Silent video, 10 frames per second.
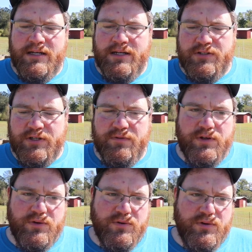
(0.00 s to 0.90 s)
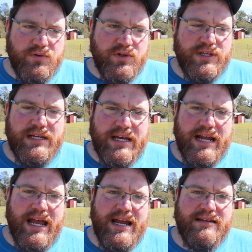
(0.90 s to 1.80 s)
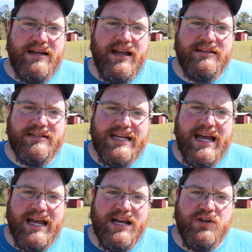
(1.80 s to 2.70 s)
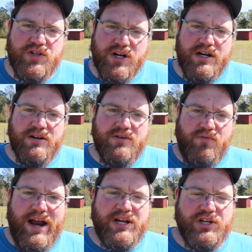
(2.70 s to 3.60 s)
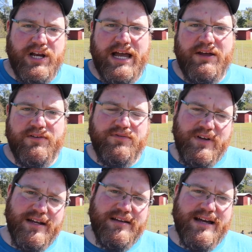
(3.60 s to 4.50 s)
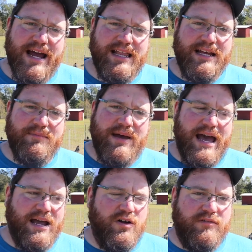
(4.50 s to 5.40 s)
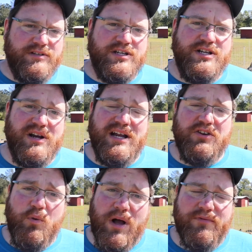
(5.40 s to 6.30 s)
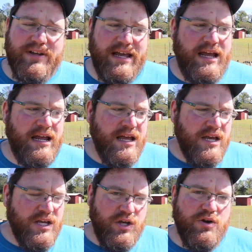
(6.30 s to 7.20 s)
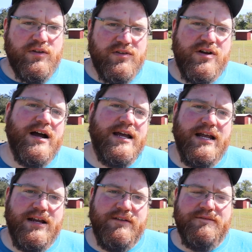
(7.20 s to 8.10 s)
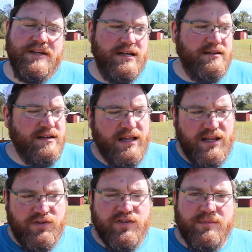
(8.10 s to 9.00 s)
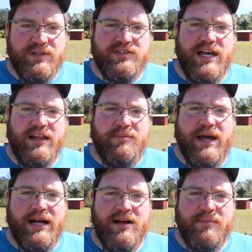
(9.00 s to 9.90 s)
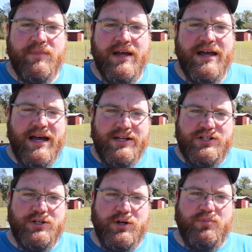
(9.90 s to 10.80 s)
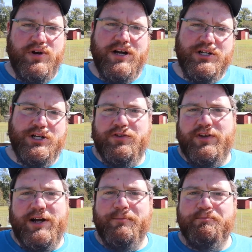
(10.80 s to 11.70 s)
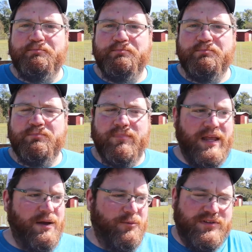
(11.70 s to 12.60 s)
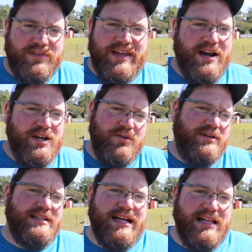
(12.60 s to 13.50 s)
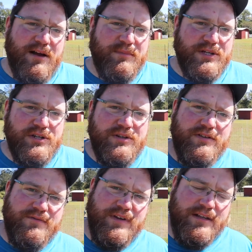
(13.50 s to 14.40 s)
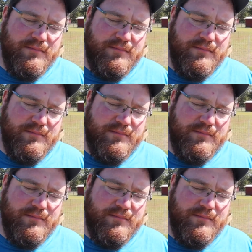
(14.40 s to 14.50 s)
So if you're usually getting 18 eggs a day and you start rationing out the feed and dialing it back, and all of a sudden you're getting 12 a day, you know that they're not getting enough feed. And you simply scale it back up until your production is there. And once it's there, you know exactly how much to feed them.